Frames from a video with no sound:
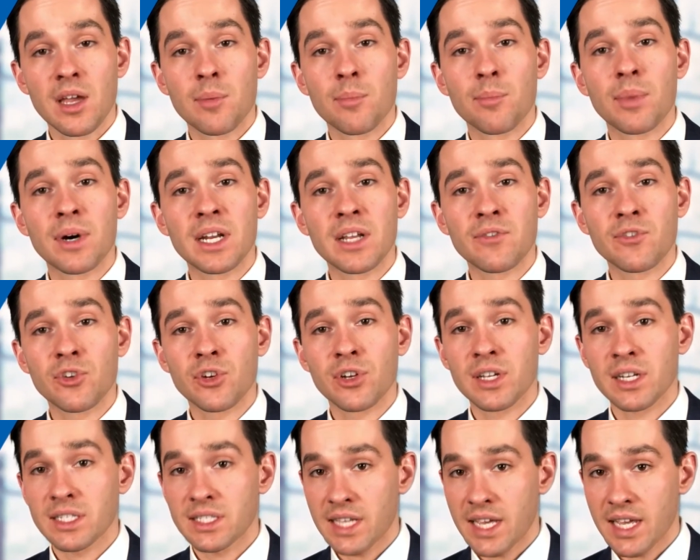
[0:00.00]
But if you're
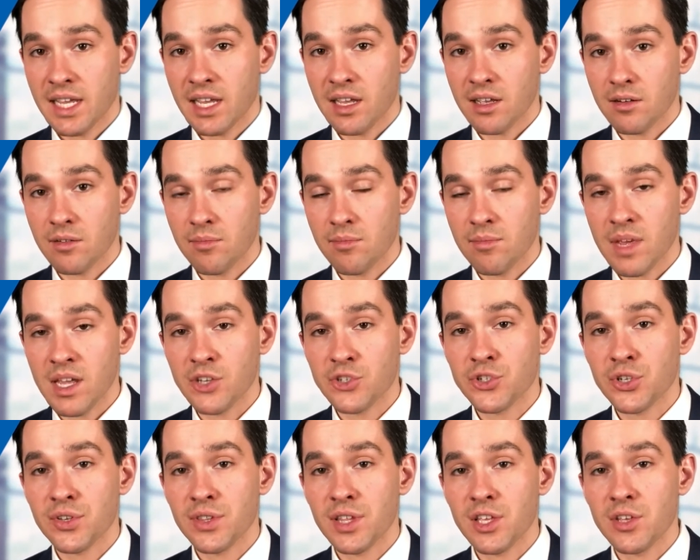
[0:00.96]
going to take it, make
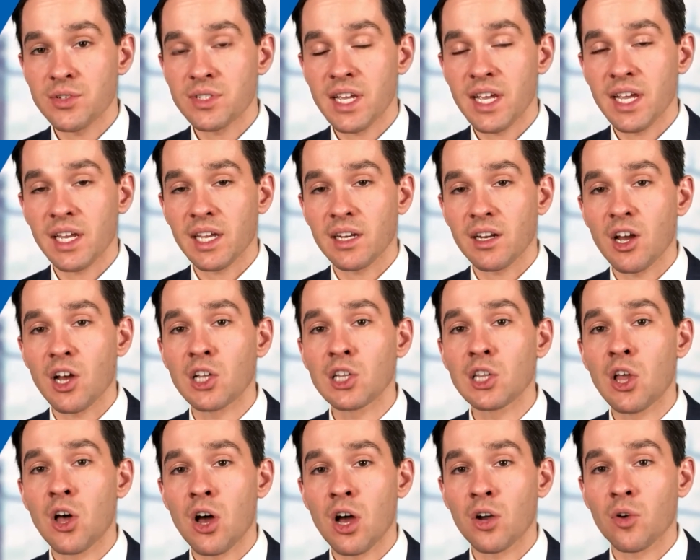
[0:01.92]
sure that you take it
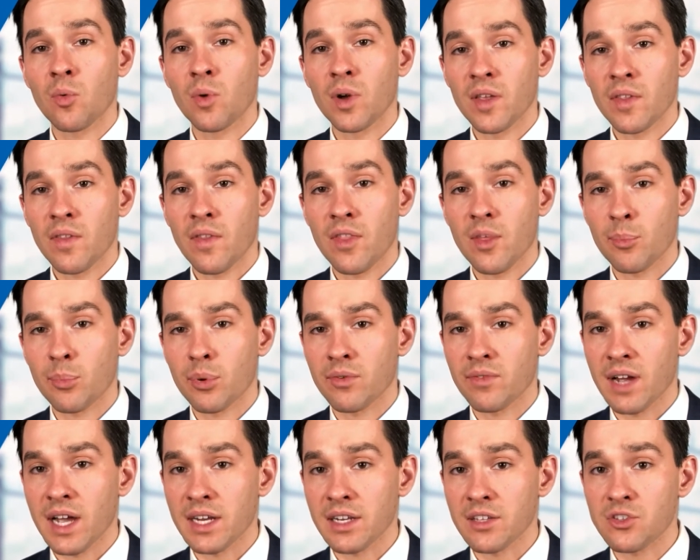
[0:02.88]
along with the
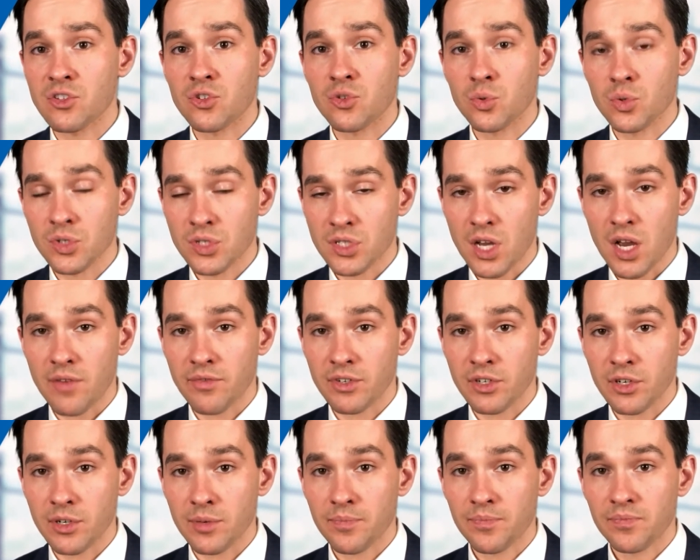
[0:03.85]
provided stool
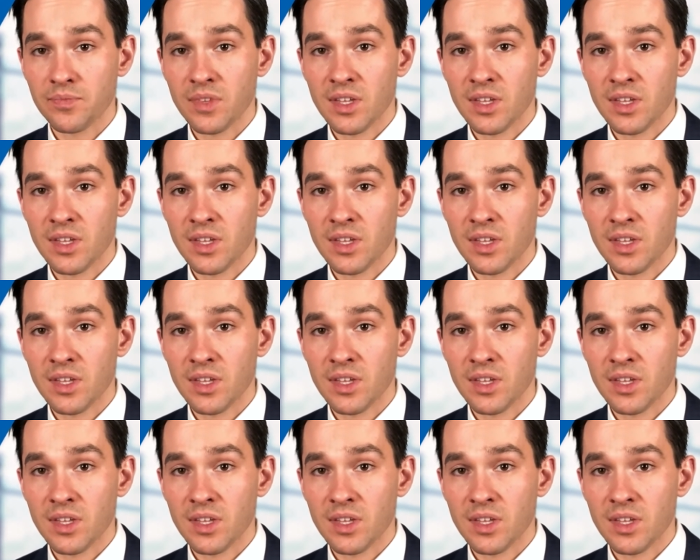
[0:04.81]
softener.